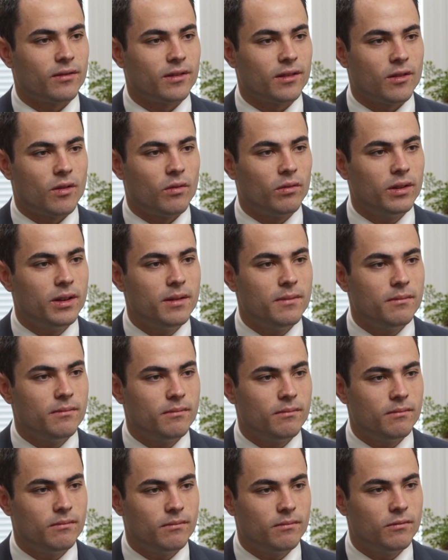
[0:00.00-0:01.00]
The only
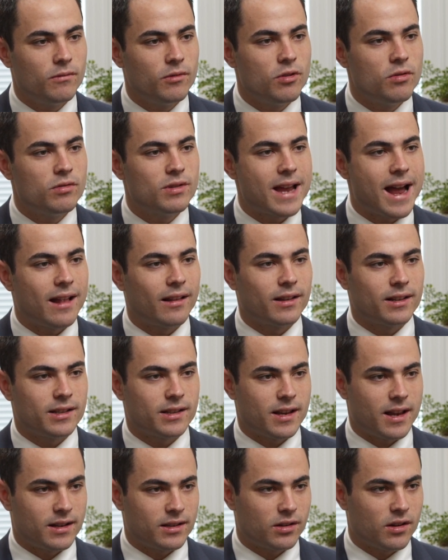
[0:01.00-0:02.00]
news outlets
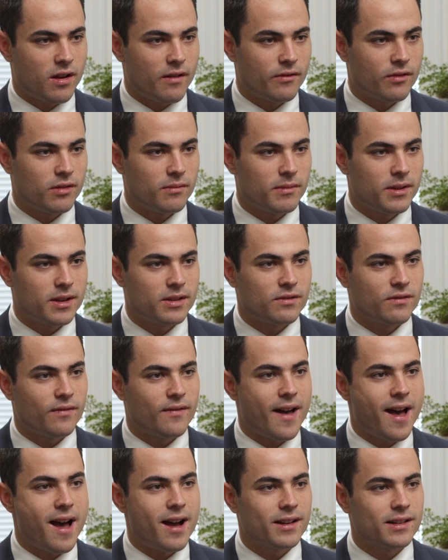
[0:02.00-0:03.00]
that's covering me is
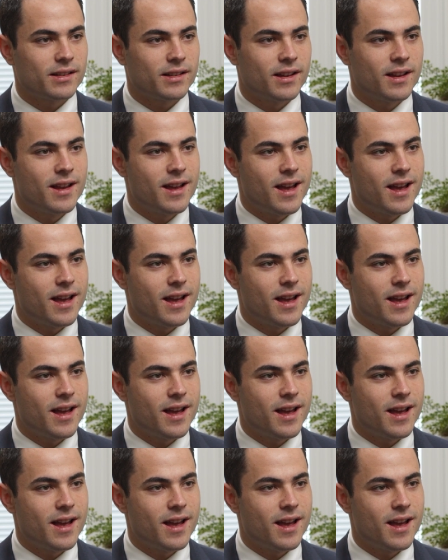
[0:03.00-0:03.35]
Fox,